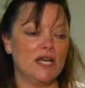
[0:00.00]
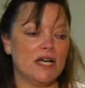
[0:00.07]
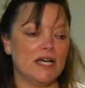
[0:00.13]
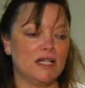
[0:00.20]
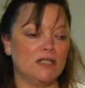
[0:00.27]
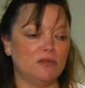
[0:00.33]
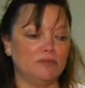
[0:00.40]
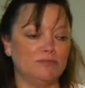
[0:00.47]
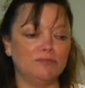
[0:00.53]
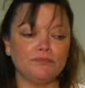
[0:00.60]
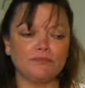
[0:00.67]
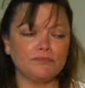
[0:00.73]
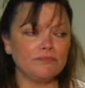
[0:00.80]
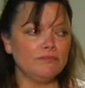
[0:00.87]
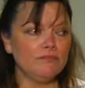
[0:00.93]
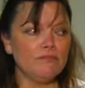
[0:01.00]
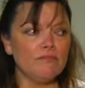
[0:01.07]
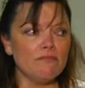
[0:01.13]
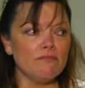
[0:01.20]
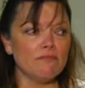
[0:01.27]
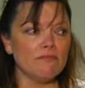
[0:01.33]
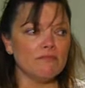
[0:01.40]

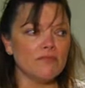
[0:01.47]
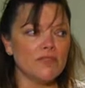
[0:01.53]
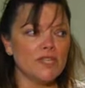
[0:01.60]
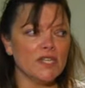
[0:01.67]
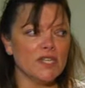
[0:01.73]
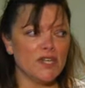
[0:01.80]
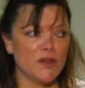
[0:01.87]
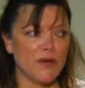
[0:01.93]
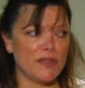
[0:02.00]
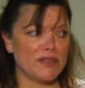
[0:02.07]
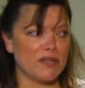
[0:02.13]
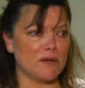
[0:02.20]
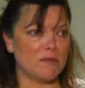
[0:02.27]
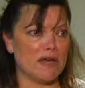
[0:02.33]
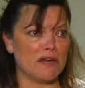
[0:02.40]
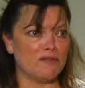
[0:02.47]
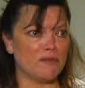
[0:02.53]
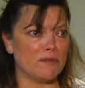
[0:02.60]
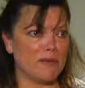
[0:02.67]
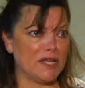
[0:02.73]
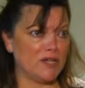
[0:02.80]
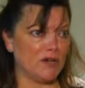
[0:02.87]
I think about it
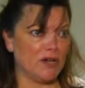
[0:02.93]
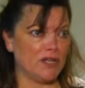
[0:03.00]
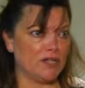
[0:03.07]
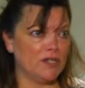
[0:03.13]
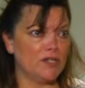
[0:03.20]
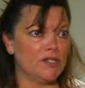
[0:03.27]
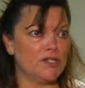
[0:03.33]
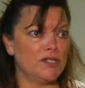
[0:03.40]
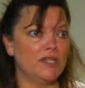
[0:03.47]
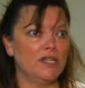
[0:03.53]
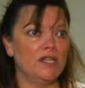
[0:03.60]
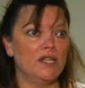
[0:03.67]
for my daughters.